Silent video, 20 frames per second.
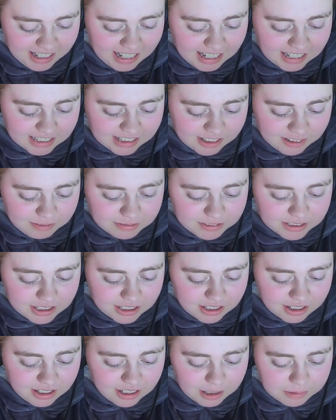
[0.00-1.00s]
I'd love
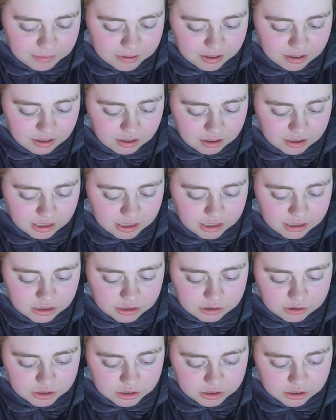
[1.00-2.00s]
to help you look, he
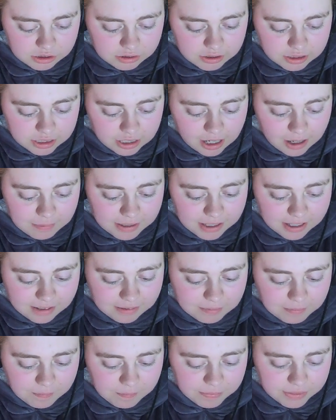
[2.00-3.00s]
told Unagami.
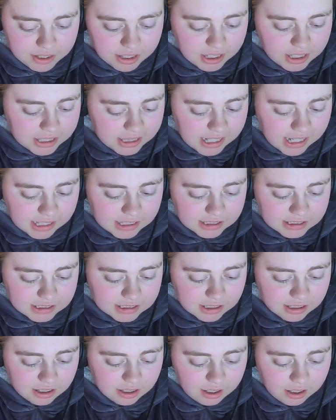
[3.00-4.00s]

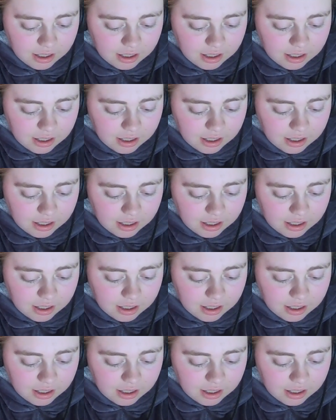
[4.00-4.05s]
Thanks.